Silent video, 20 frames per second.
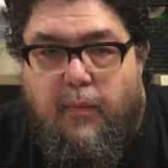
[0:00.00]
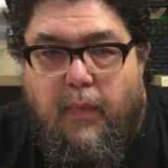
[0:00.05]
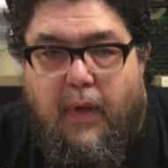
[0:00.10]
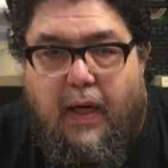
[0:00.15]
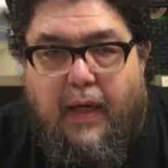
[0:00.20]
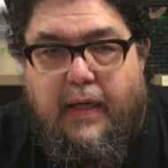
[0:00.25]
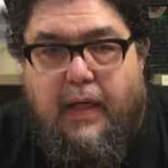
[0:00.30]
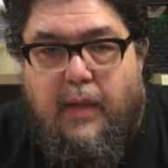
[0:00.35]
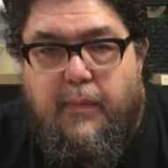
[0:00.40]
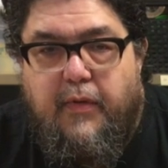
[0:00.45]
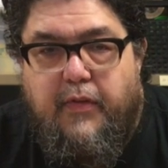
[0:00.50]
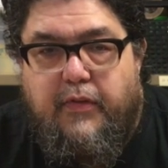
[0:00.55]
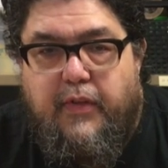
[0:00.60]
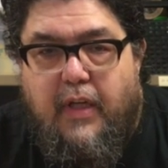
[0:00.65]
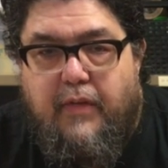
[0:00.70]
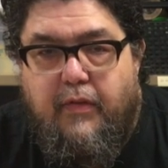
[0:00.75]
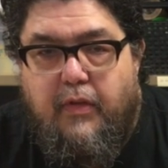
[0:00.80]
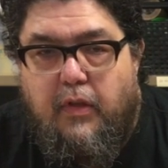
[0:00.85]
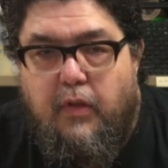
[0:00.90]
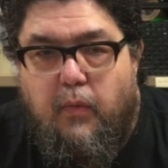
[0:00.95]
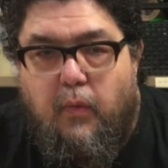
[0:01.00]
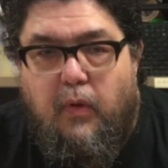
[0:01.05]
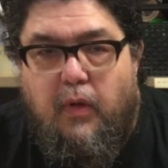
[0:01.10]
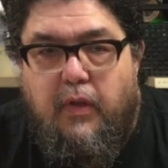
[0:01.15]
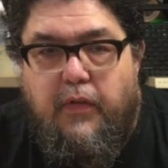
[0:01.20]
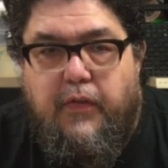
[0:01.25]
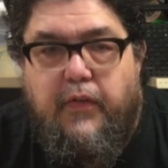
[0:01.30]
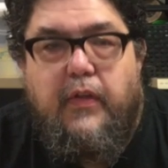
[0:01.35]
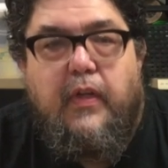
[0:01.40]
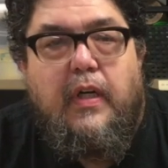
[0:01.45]
My name is David
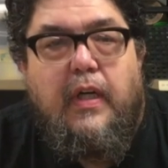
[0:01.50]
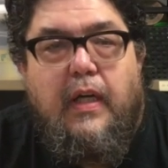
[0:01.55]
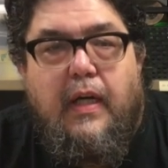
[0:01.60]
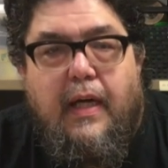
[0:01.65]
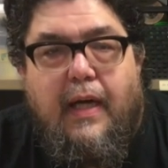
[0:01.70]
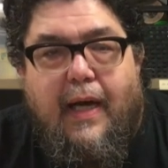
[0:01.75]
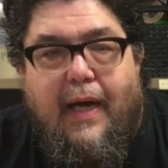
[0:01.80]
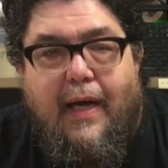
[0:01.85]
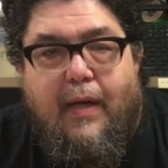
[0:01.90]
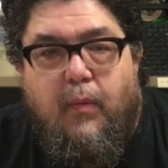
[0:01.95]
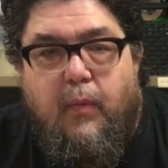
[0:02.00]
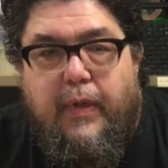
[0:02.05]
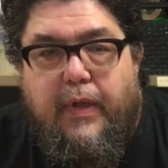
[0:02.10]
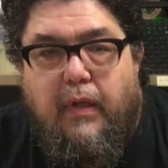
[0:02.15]
Gewirtz and